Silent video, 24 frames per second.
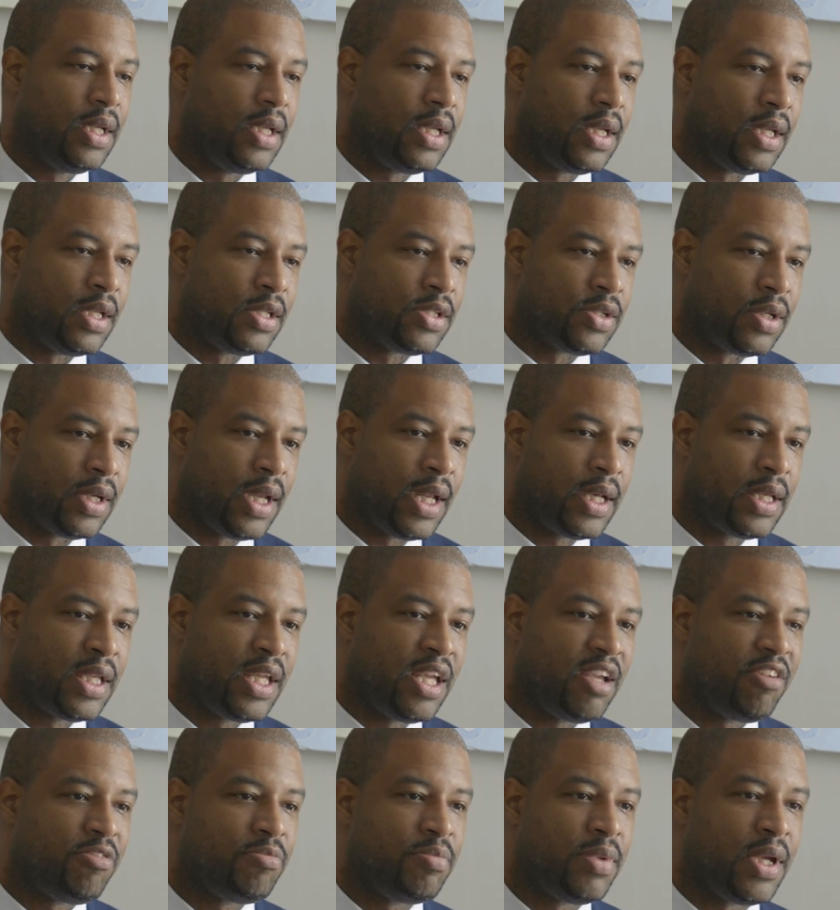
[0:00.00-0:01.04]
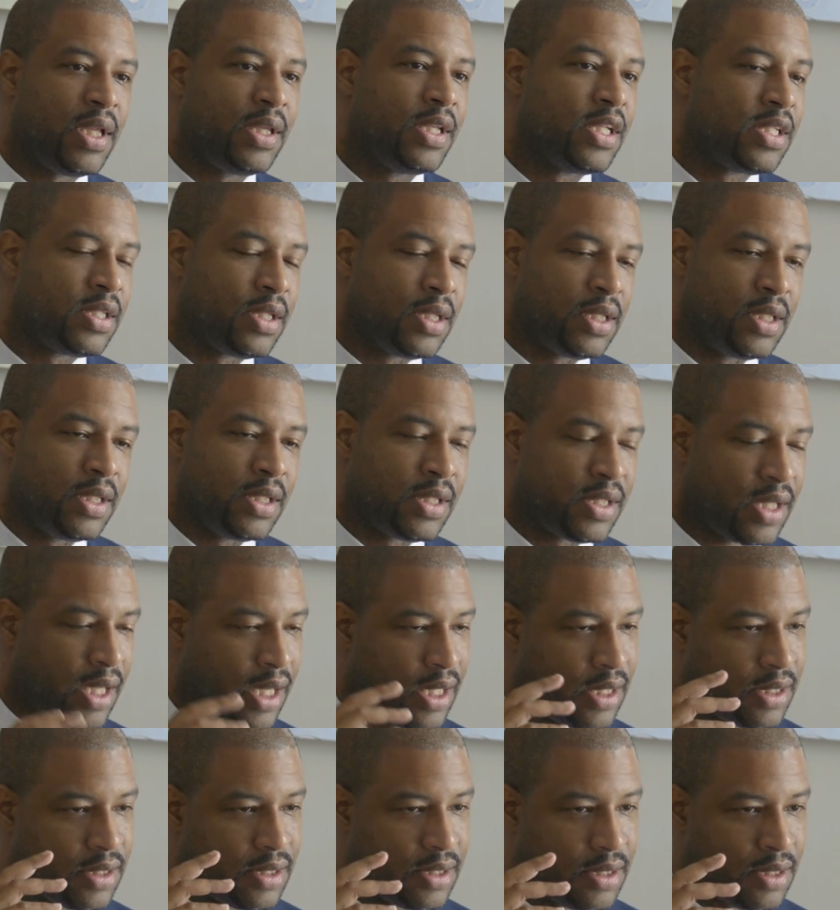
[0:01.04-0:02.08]
And so that gave me additional
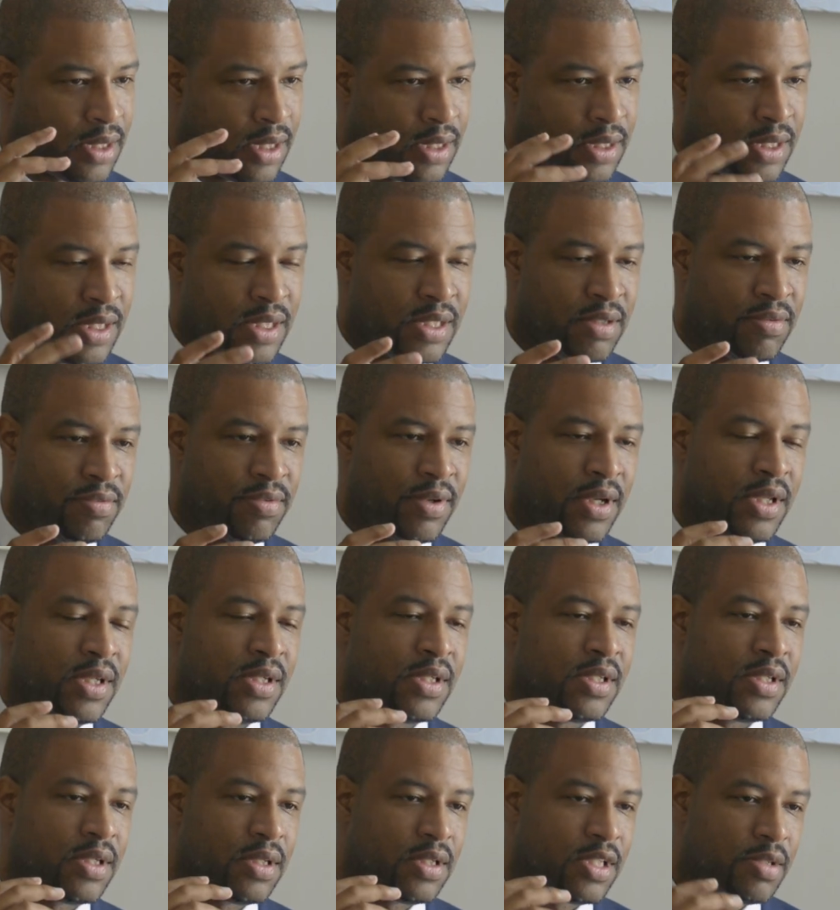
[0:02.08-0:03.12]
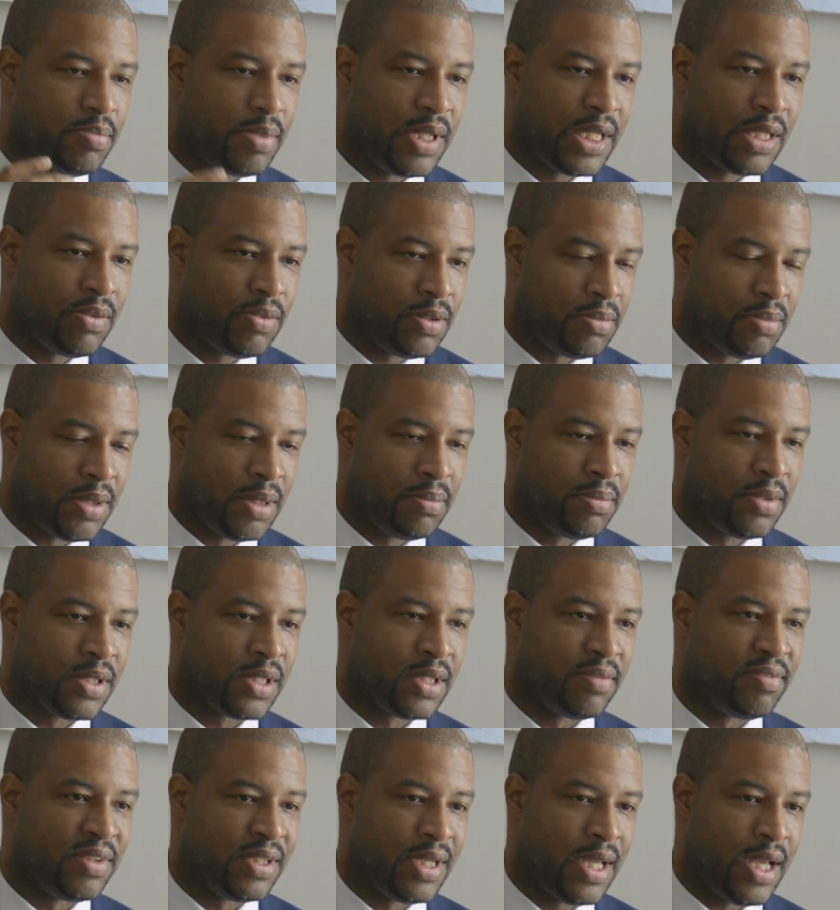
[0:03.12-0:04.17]
insight at these events, speaking with members
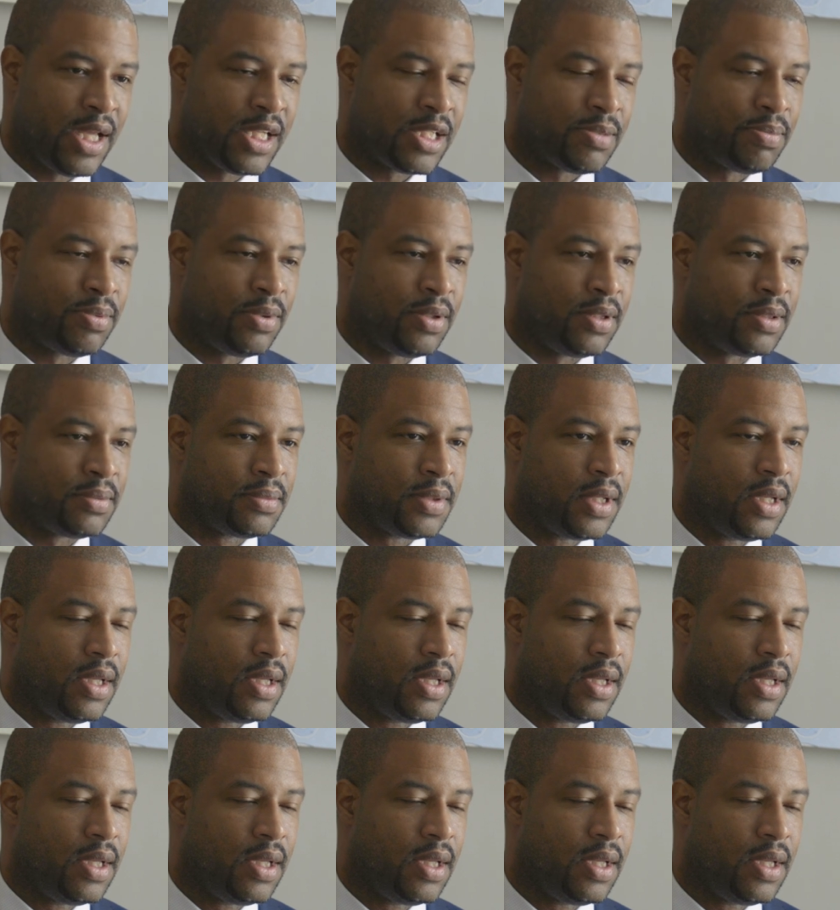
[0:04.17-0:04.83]
of the diaspora